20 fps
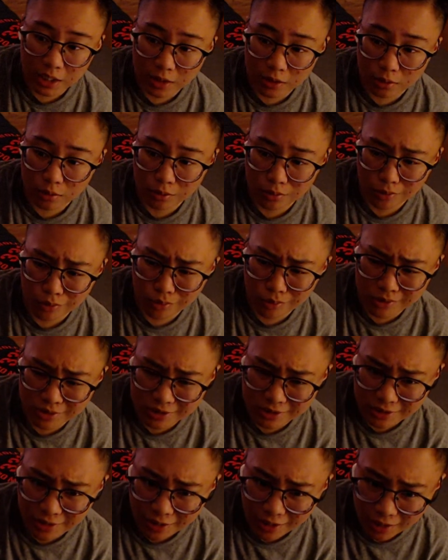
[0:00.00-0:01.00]
don't know
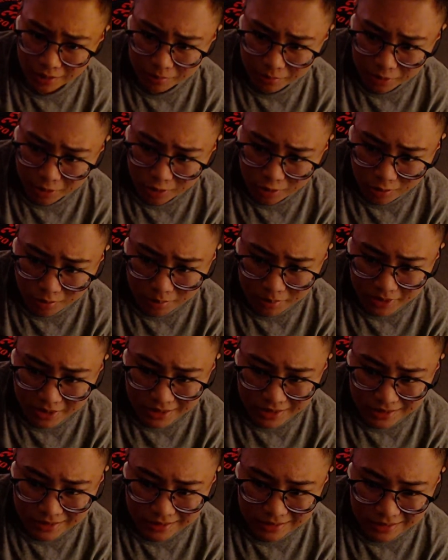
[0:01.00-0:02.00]
what time I'll
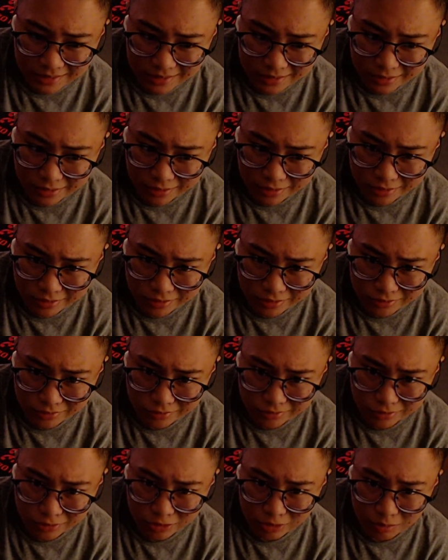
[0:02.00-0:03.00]
be getting off
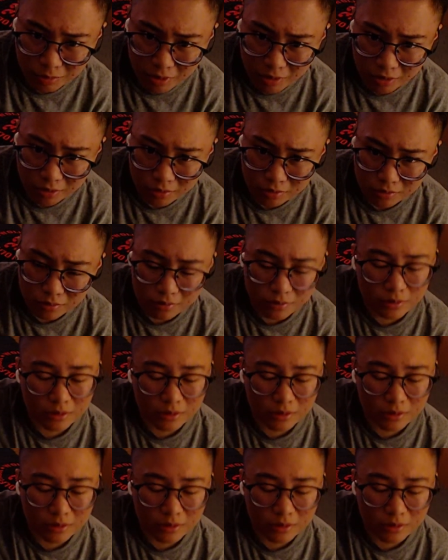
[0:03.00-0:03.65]
tomorrow.